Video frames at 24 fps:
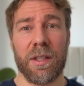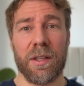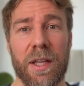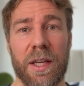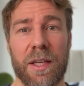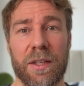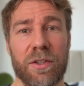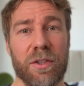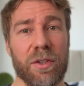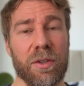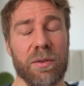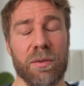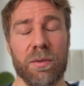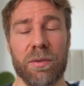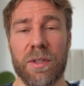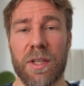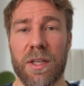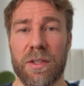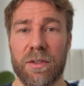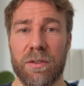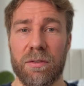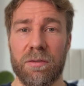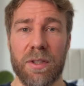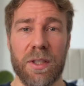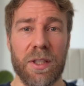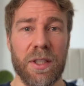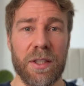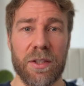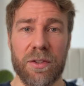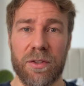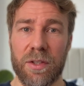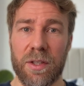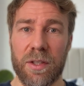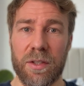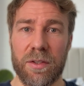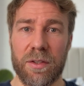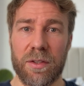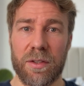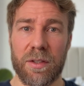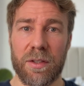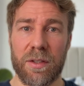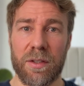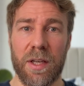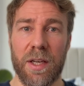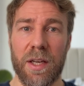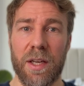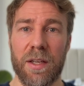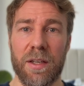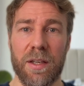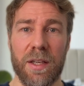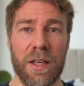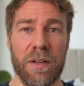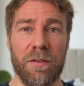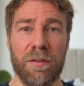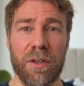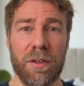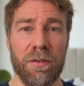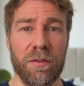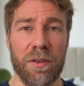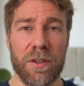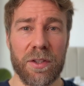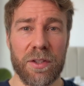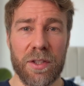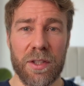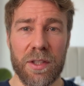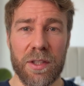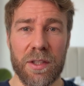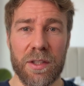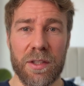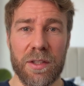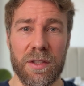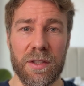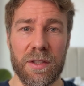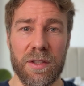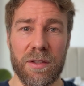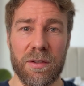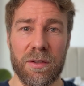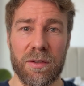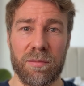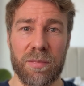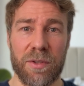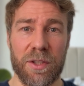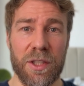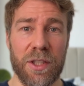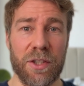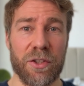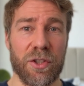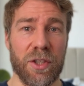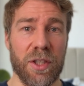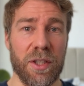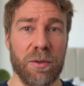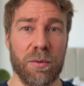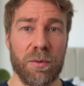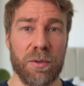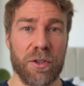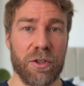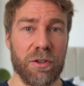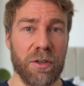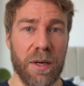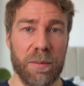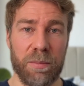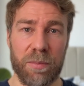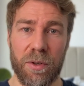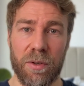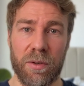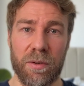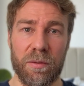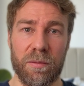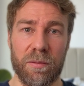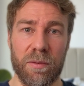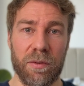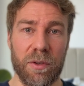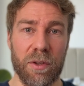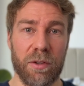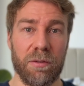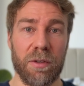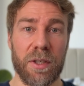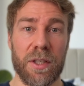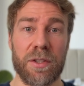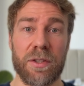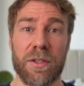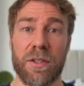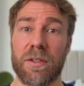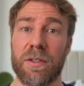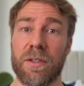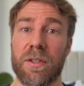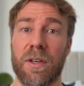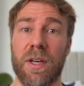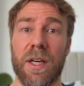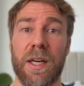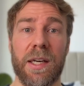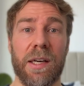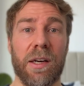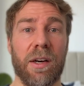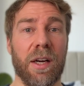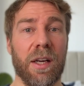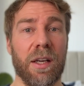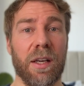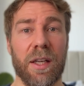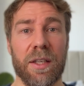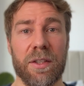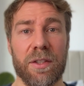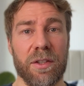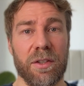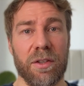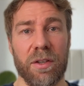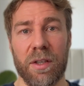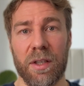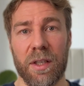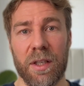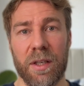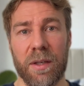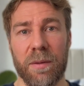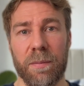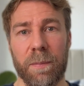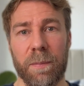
That tool doesn't really exist, and even if it did, potentially it would trap you for the reasons I highlighted earlier.